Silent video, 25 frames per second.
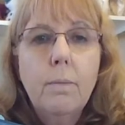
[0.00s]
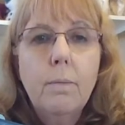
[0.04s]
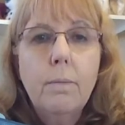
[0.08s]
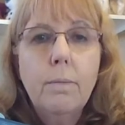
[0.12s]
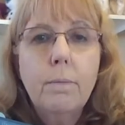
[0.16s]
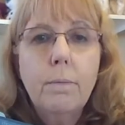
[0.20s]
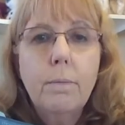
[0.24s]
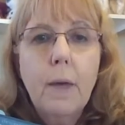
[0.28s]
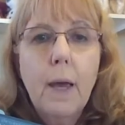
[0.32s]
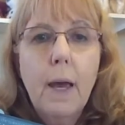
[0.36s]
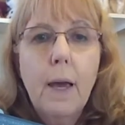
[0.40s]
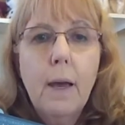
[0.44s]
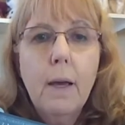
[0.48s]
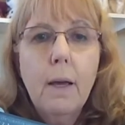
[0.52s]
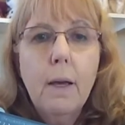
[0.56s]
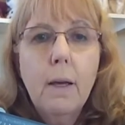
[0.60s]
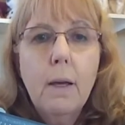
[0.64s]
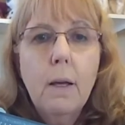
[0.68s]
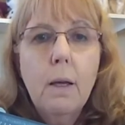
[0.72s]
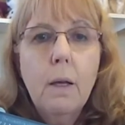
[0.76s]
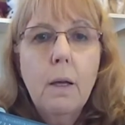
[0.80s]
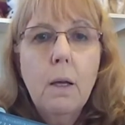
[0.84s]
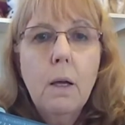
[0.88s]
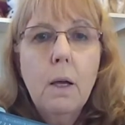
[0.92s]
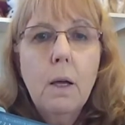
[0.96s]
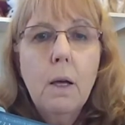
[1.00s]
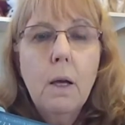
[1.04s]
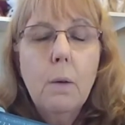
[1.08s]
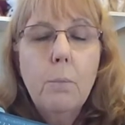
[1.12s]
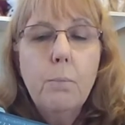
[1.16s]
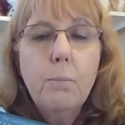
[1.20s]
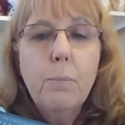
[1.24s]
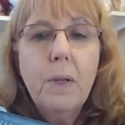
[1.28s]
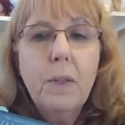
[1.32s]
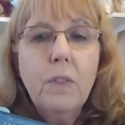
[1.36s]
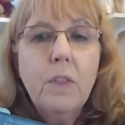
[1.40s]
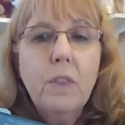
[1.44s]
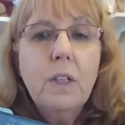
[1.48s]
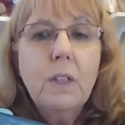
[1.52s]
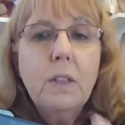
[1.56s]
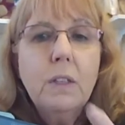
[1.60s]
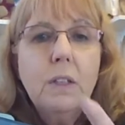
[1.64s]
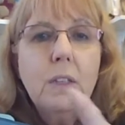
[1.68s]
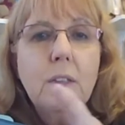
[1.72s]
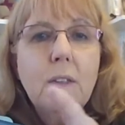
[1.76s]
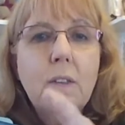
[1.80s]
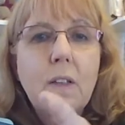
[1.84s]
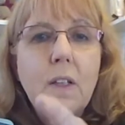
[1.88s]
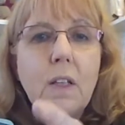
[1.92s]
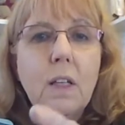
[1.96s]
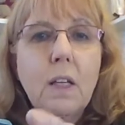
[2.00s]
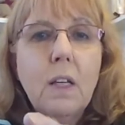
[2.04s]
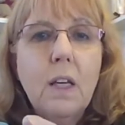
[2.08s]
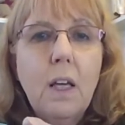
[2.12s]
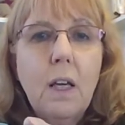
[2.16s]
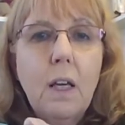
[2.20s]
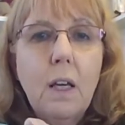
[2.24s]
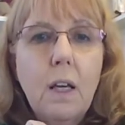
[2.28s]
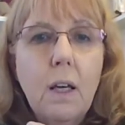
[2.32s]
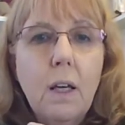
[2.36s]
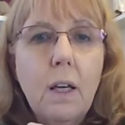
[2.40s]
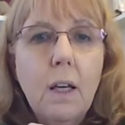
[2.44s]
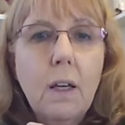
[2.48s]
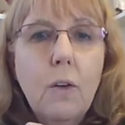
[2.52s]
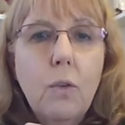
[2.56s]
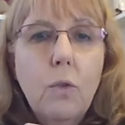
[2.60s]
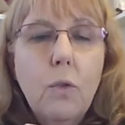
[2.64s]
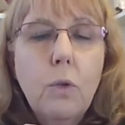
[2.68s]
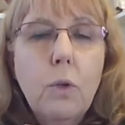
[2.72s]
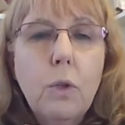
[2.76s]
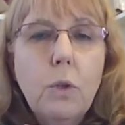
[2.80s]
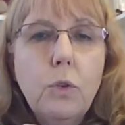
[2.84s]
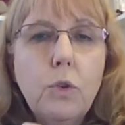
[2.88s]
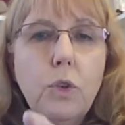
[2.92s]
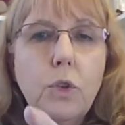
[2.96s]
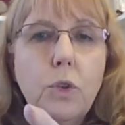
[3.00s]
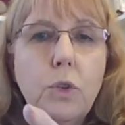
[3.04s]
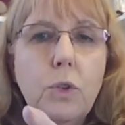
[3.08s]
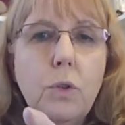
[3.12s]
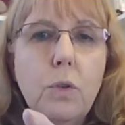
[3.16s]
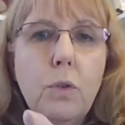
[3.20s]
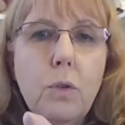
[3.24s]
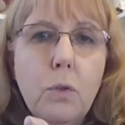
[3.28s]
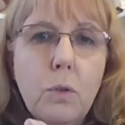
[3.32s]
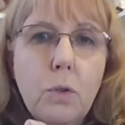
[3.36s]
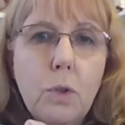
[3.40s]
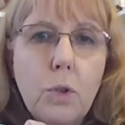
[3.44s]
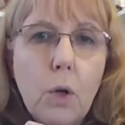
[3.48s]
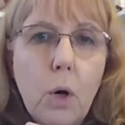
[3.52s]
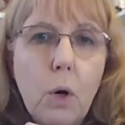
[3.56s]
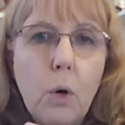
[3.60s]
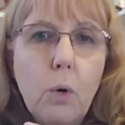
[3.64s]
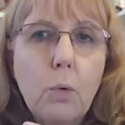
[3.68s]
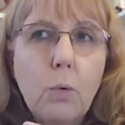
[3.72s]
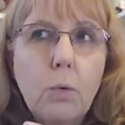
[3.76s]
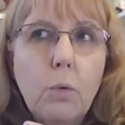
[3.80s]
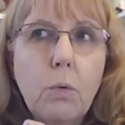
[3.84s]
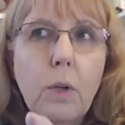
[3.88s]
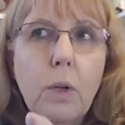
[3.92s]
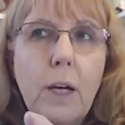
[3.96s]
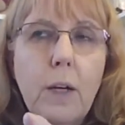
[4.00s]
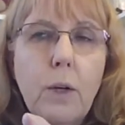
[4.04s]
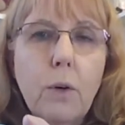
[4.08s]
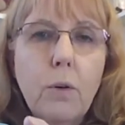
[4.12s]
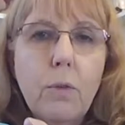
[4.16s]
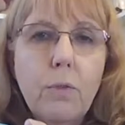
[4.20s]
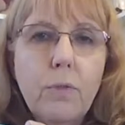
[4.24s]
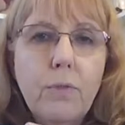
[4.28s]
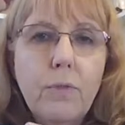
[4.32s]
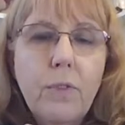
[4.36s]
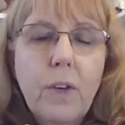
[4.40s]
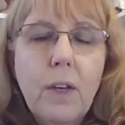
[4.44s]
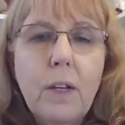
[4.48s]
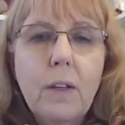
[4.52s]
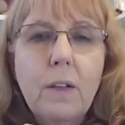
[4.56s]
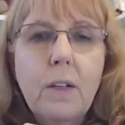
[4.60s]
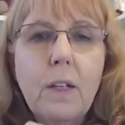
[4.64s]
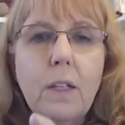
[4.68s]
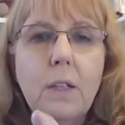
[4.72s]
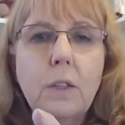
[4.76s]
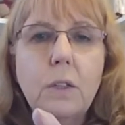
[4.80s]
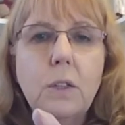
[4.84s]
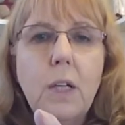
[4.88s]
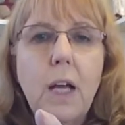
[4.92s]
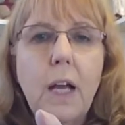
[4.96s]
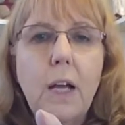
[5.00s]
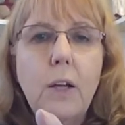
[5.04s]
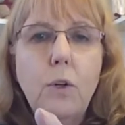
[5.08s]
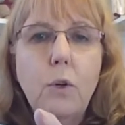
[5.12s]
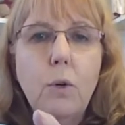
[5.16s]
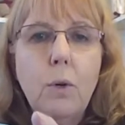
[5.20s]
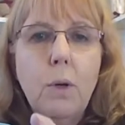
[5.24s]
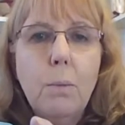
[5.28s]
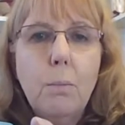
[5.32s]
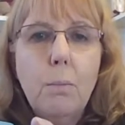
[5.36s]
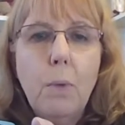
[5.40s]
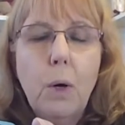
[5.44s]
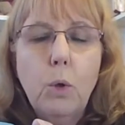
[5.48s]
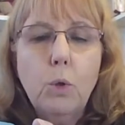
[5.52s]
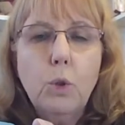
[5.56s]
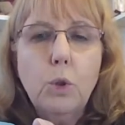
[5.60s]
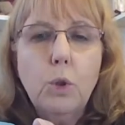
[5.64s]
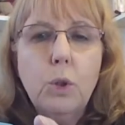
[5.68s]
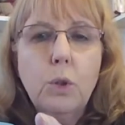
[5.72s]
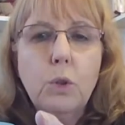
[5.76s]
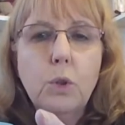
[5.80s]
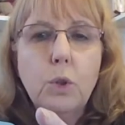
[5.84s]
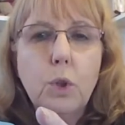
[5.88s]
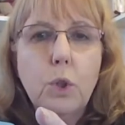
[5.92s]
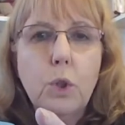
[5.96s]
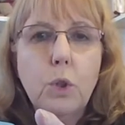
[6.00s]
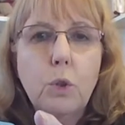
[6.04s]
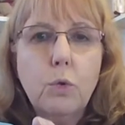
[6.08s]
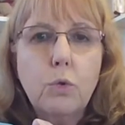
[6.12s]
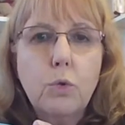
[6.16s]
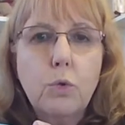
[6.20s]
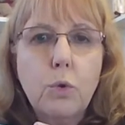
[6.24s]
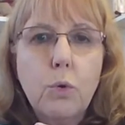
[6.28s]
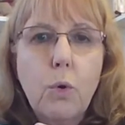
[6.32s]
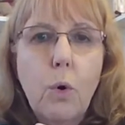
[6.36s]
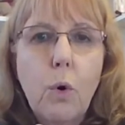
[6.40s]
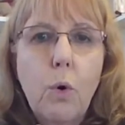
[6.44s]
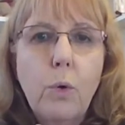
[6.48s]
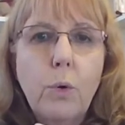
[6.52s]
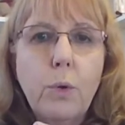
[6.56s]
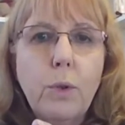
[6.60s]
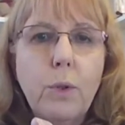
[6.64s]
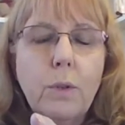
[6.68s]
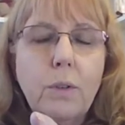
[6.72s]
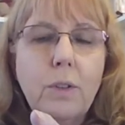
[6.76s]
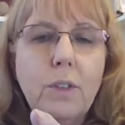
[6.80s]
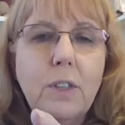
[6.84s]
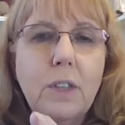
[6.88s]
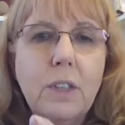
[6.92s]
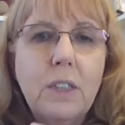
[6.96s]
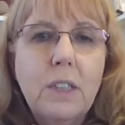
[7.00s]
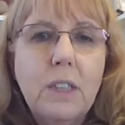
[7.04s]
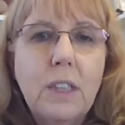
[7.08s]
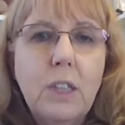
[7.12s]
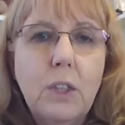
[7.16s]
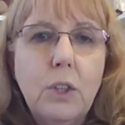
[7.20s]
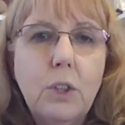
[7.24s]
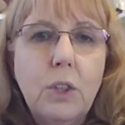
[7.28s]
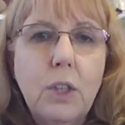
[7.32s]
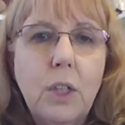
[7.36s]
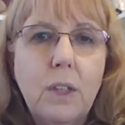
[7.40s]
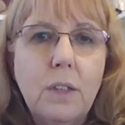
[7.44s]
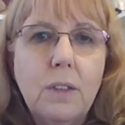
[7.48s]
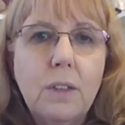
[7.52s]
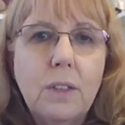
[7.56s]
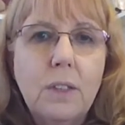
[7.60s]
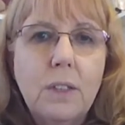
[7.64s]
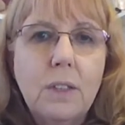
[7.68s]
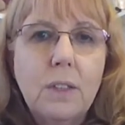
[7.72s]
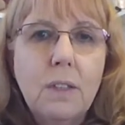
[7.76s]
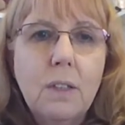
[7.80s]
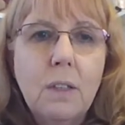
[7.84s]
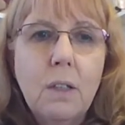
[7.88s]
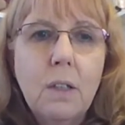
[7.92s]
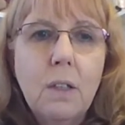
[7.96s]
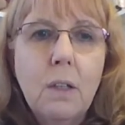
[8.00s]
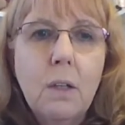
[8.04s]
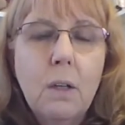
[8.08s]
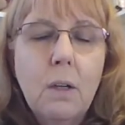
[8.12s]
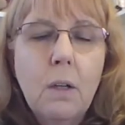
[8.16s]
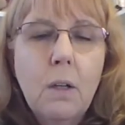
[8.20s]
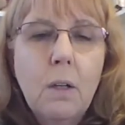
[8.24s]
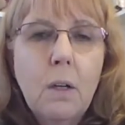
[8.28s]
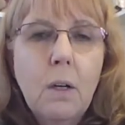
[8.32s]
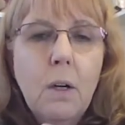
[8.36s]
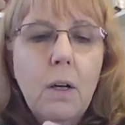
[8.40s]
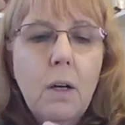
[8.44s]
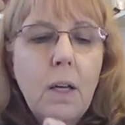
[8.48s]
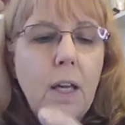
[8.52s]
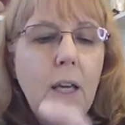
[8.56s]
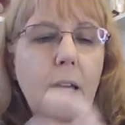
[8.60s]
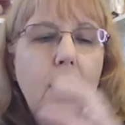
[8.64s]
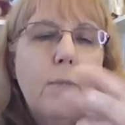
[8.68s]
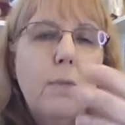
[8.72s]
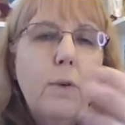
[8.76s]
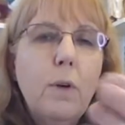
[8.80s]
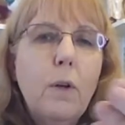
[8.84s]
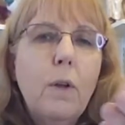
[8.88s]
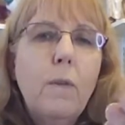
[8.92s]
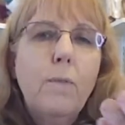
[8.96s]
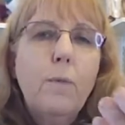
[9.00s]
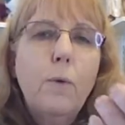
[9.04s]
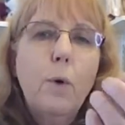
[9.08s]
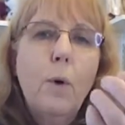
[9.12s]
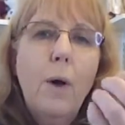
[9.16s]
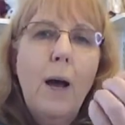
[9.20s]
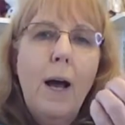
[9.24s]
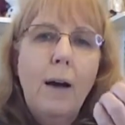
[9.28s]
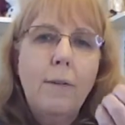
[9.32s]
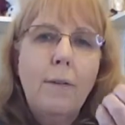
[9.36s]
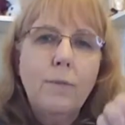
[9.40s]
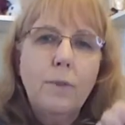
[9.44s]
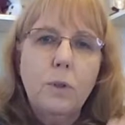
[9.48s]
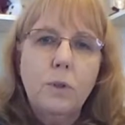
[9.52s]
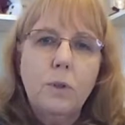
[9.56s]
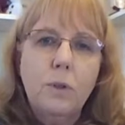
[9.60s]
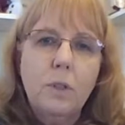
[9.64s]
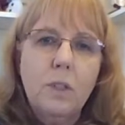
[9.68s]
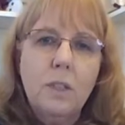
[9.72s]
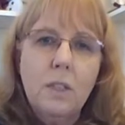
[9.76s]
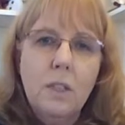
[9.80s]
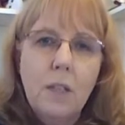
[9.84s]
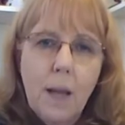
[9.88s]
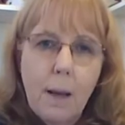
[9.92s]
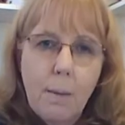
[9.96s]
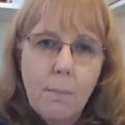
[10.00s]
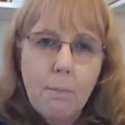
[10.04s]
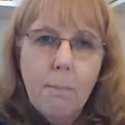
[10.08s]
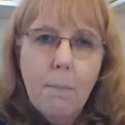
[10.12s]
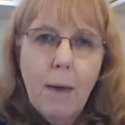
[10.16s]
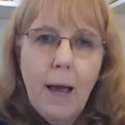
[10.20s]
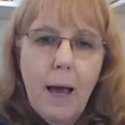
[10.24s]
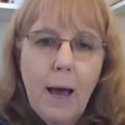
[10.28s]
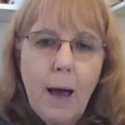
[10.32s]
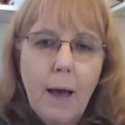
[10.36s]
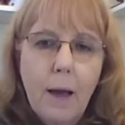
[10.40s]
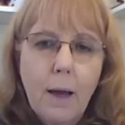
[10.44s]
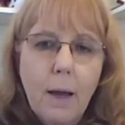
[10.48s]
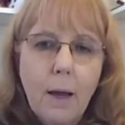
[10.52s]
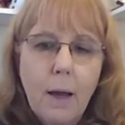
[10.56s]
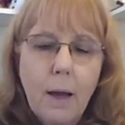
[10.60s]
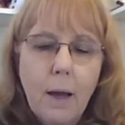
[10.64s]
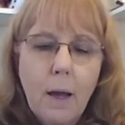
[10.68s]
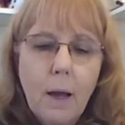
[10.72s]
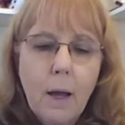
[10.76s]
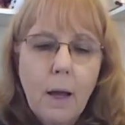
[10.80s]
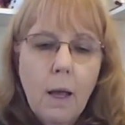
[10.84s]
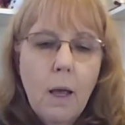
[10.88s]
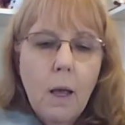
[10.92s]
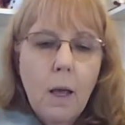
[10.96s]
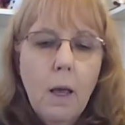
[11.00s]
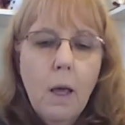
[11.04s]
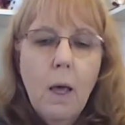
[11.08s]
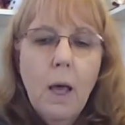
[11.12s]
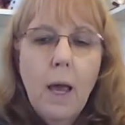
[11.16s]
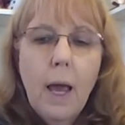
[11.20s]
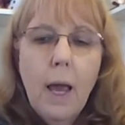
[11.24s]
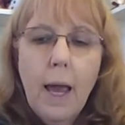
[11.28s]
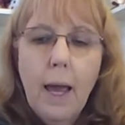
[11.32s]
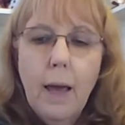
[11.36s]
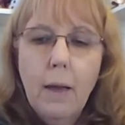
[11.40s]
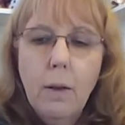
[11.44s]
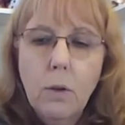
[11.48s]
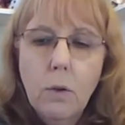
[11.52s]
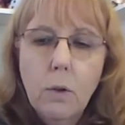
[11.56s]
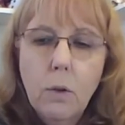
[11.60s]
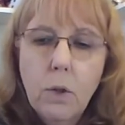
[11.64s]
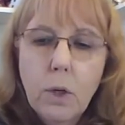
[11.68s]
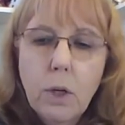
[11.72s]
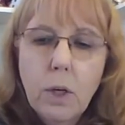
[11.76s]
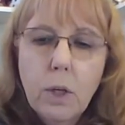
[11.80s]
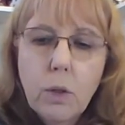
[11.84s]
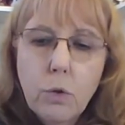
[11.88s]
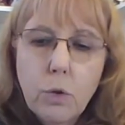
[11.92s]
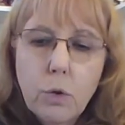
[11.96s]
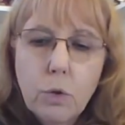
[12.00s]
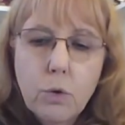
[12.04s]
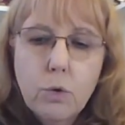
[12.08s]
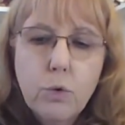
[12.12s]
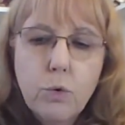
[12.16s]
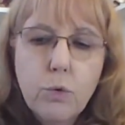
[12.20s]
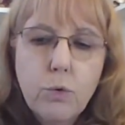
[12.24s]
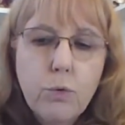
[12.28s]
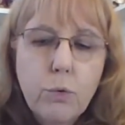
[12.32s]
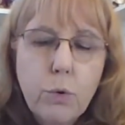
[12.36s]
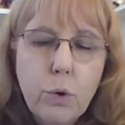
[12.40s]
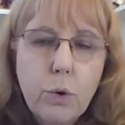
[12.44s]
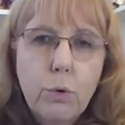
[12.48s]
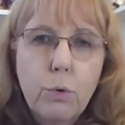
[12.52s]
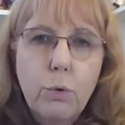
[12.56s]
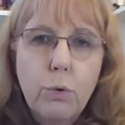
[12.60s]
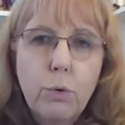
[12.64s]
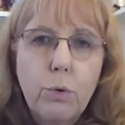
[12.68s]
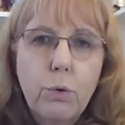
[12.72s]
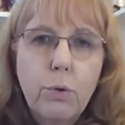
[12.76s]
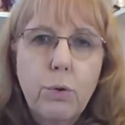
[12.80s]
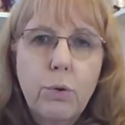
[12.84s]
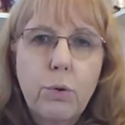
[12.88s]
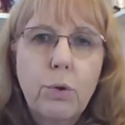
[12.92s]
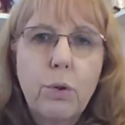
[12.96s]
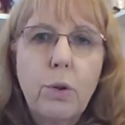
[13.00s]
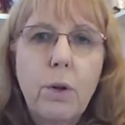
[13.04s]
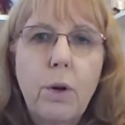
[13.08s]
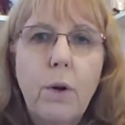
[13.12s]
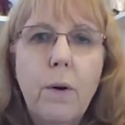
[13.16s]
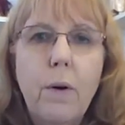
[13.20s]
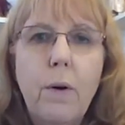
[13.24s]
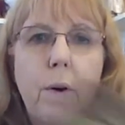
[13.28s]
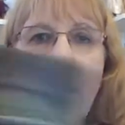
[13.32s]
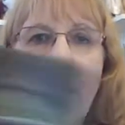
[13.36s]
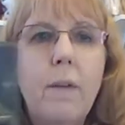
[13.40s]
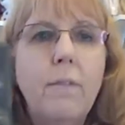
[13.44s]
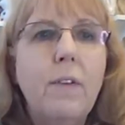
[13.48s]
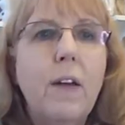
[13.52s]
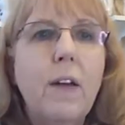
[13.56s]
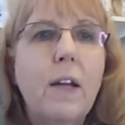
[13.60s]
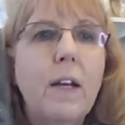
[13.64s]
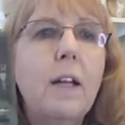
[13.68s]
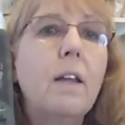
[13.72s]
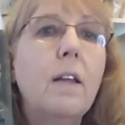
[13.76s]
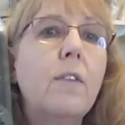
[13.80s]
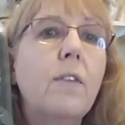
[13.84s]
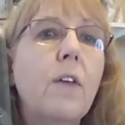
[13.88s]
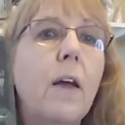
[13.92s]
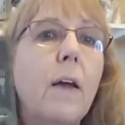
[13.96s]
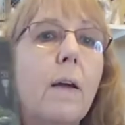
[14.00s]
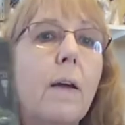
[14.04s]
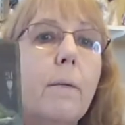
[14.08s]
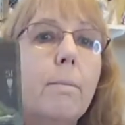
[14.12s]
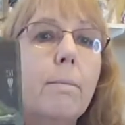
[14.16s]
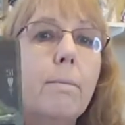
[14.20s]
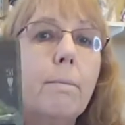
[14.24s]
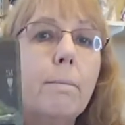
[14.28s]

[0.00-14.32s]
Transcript: Okay. But this is the key. Don't let your feelings and your emotions control your decisions. Even if you have to step back and look at the truth of anything.